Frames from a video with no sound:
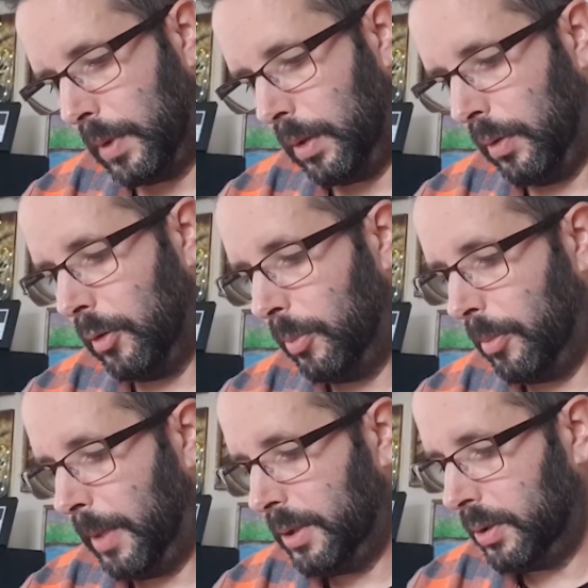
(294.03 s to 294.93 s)
Honourable
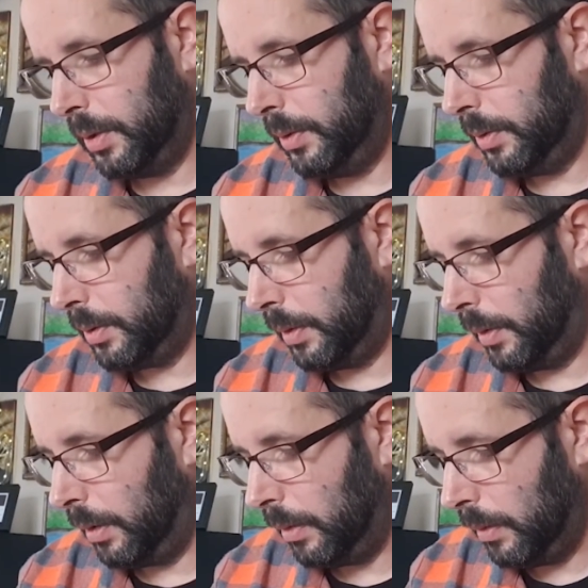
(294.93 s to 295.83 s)
mentions. So
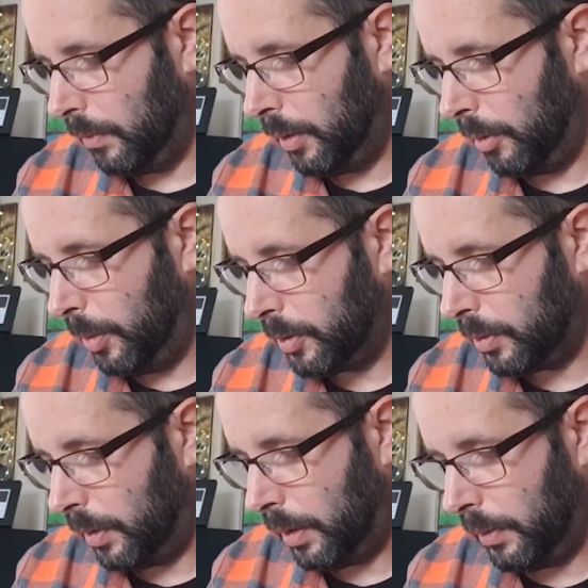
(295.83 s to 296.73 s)
you've got
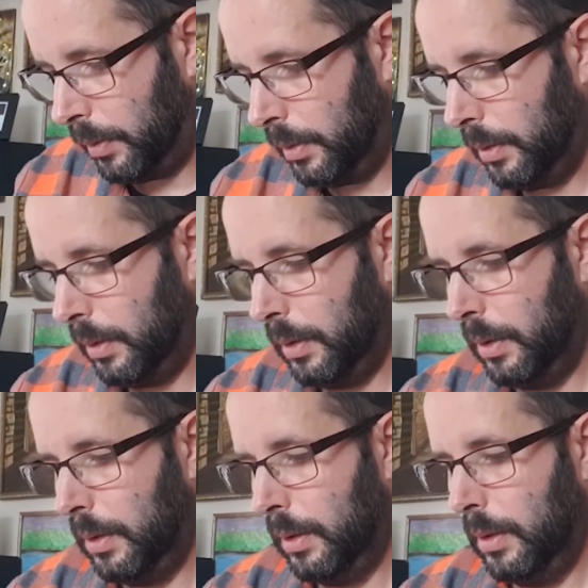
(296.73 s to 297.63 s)
Robotron,
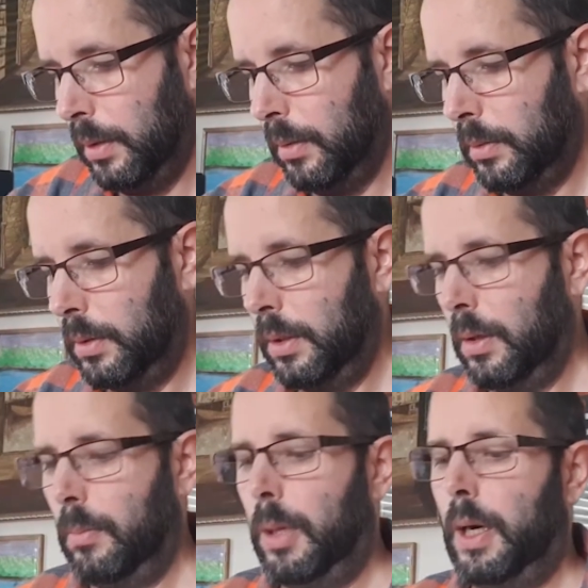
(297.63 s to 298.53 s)

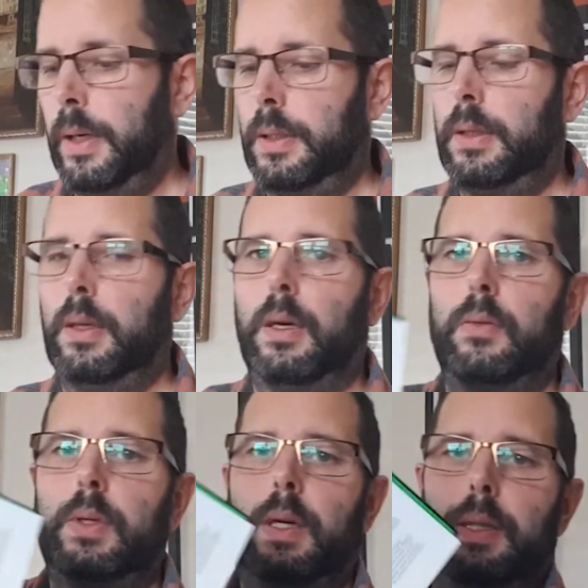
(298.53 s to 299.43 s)
Dirt Bike,
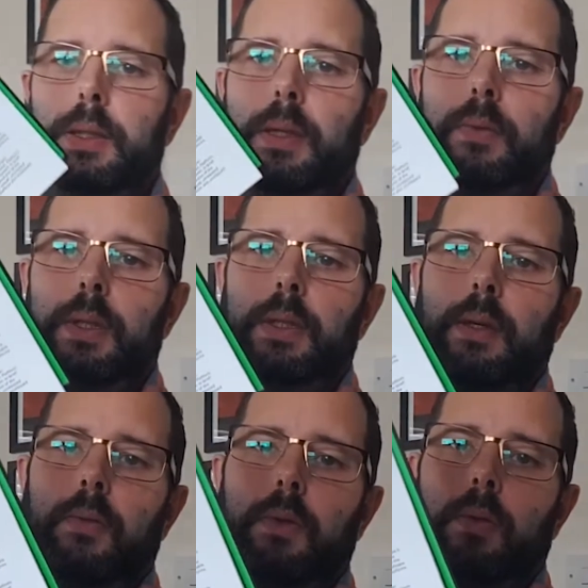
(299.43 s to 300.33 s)

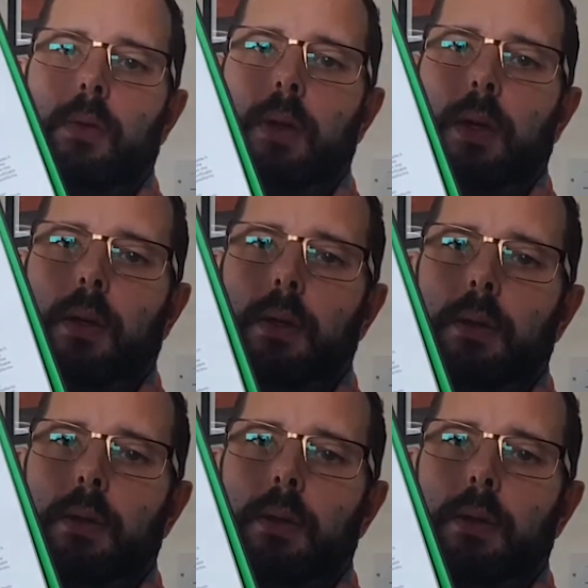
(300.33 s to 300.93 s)
1977, all of that.